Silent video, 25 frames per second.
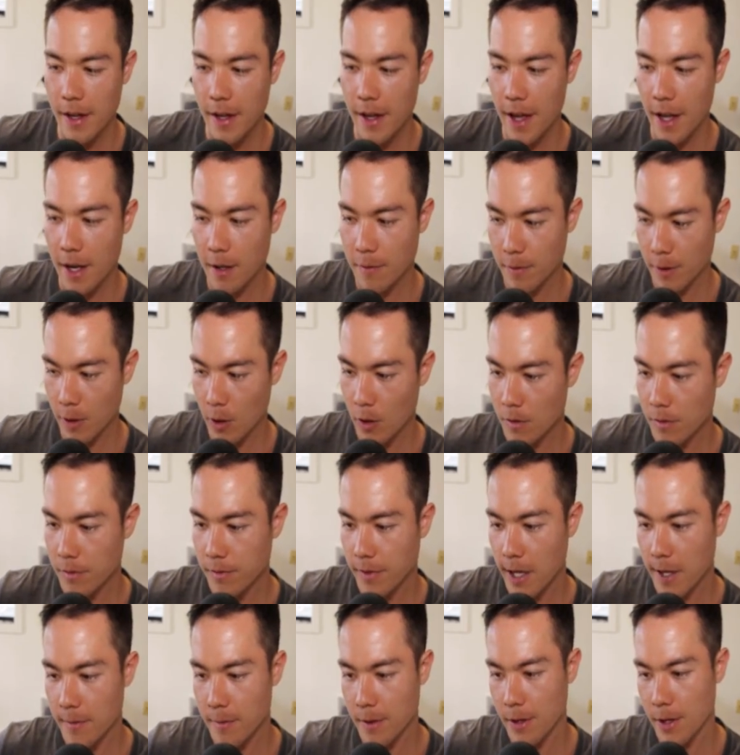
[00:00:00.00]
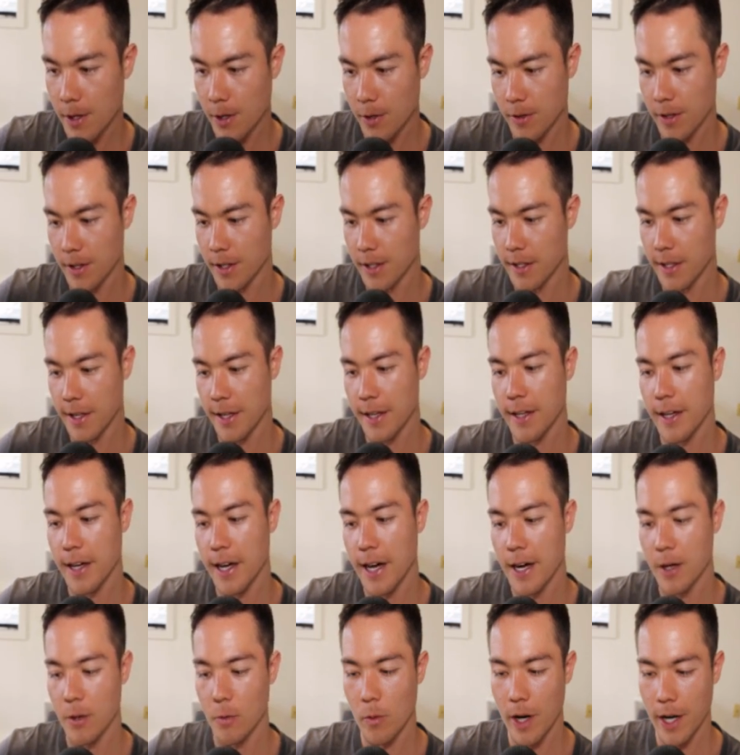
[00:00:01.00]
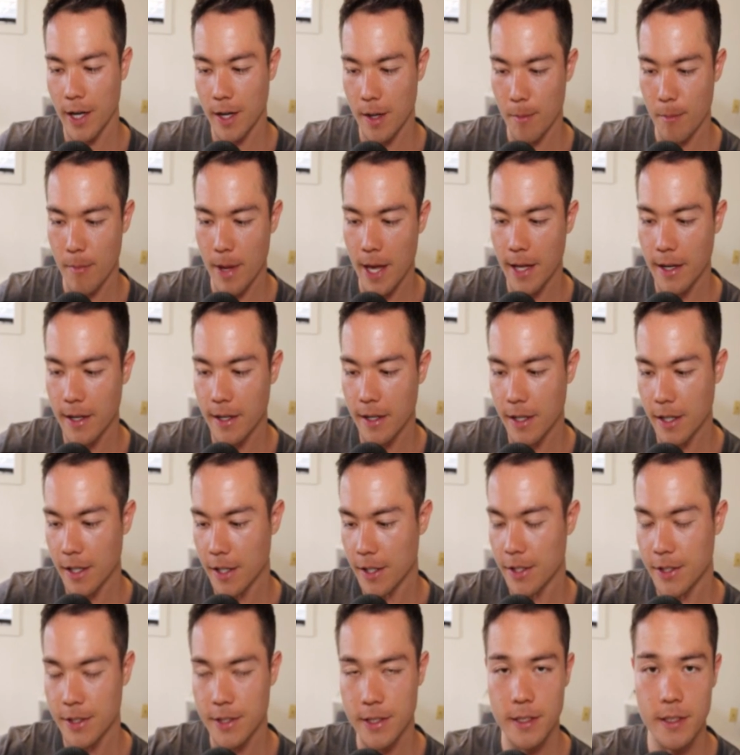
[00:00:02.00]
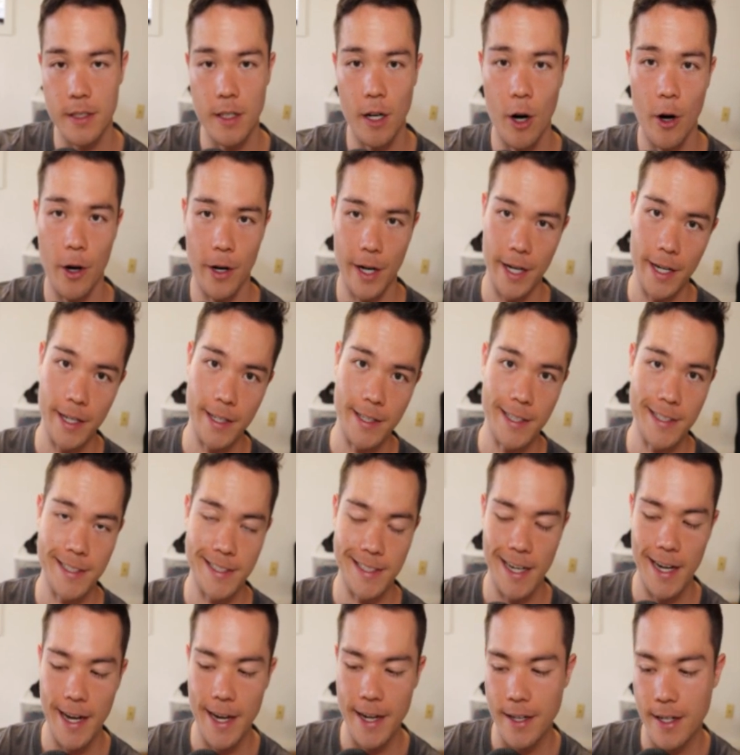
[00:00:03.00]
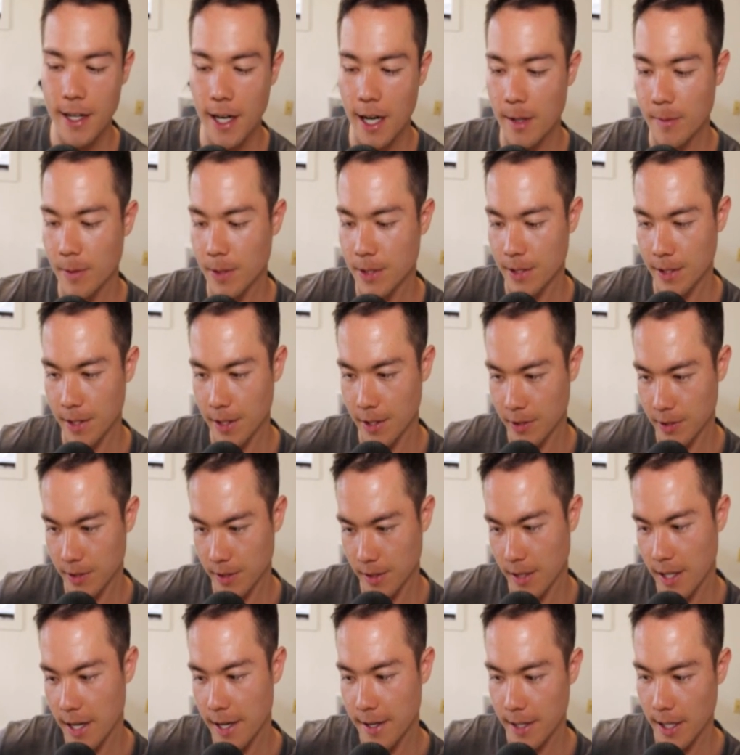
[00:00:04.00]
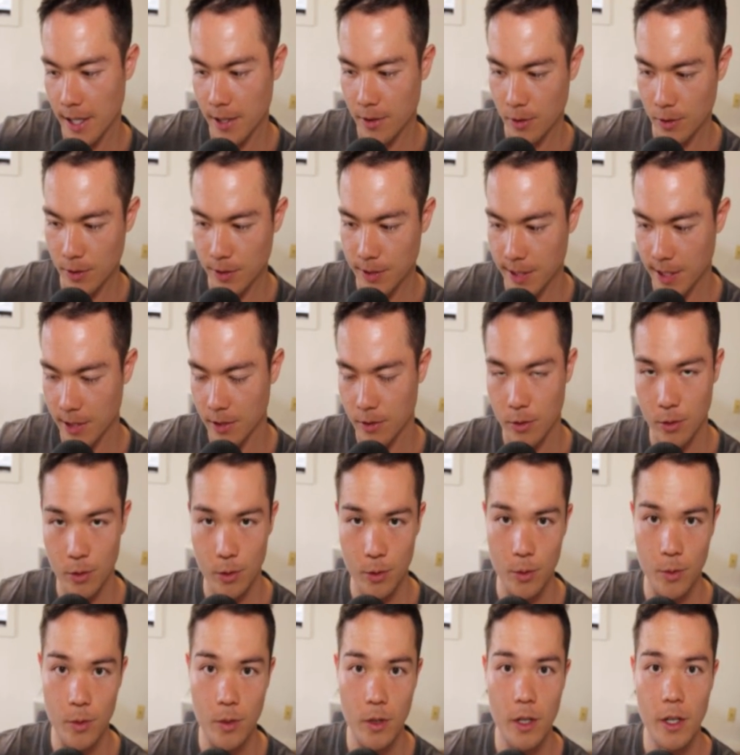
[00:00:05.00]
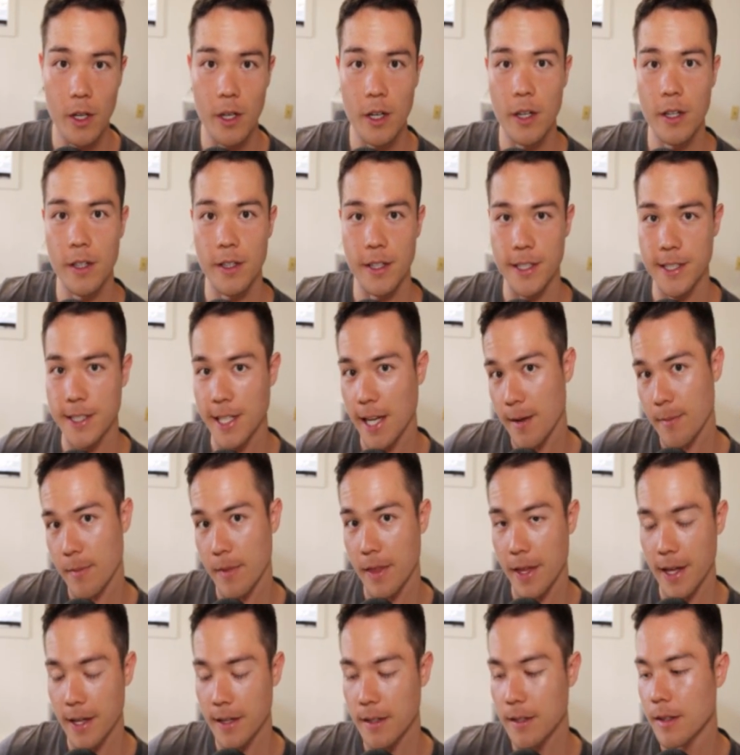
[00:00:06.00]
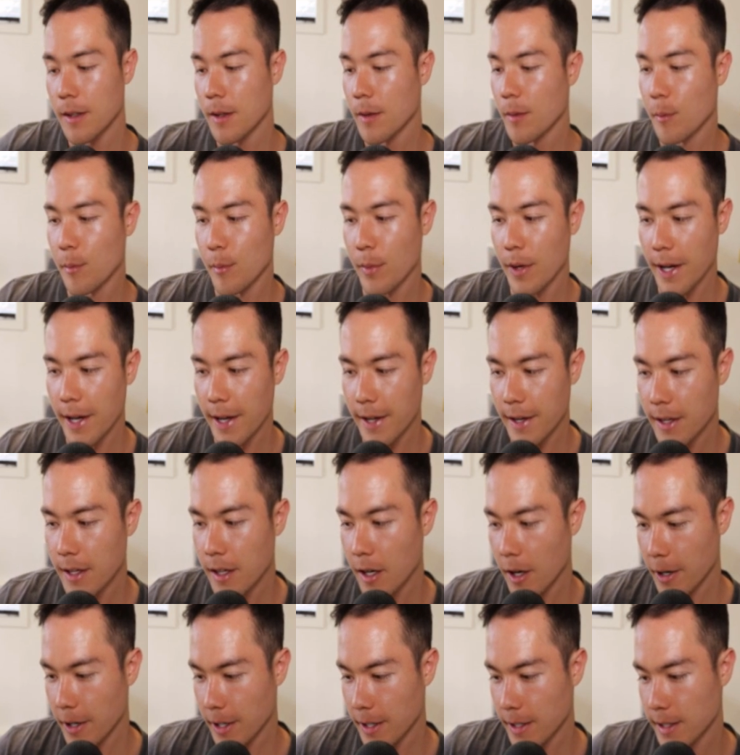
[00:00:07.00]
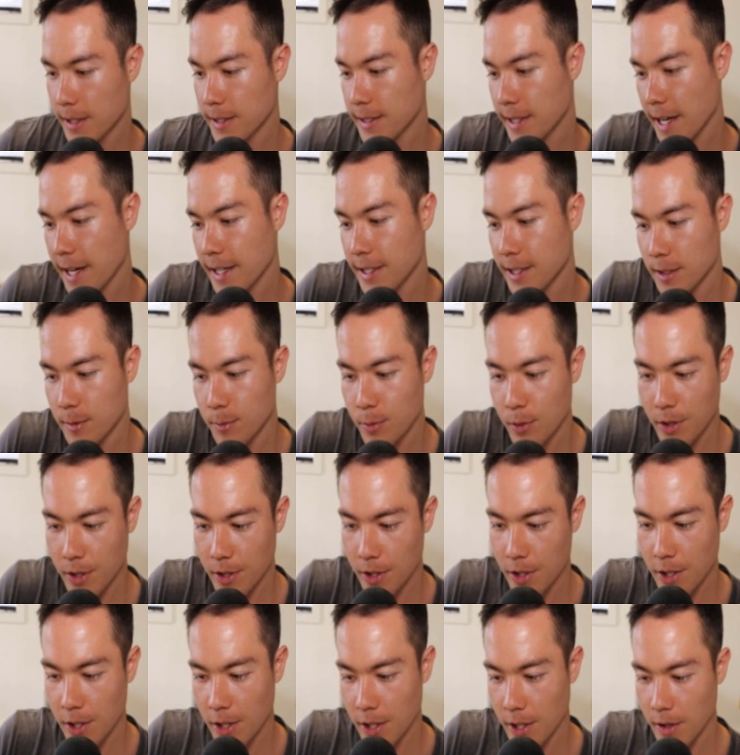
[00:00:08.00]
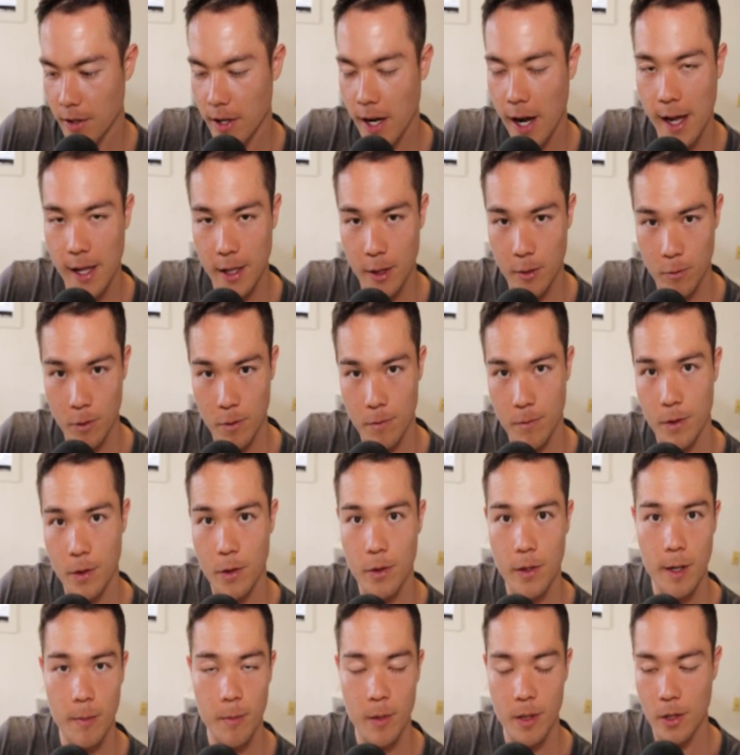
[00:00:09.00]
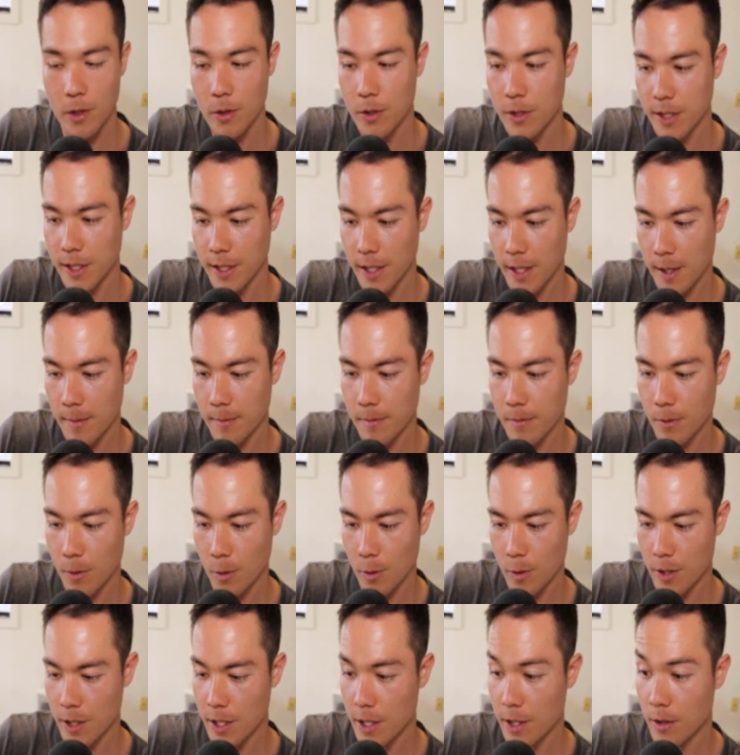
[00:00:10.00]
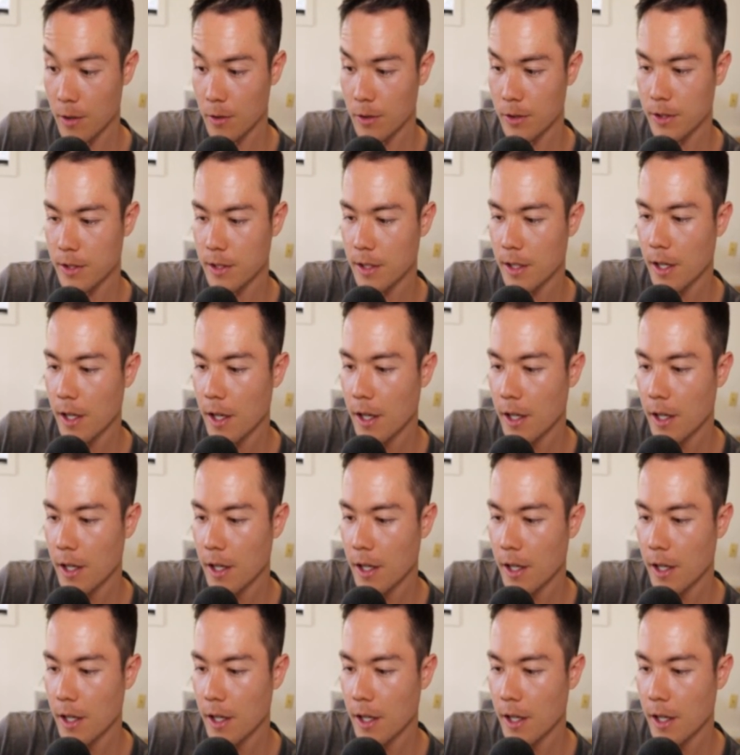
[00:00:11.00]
And if you go to Fiverr here, the gig I recommend is Arcade Design. Obviously, there's a lot of others that do the same thing, but Arcade Design is pretty good, you know, highly reviewed. I've been using him for years.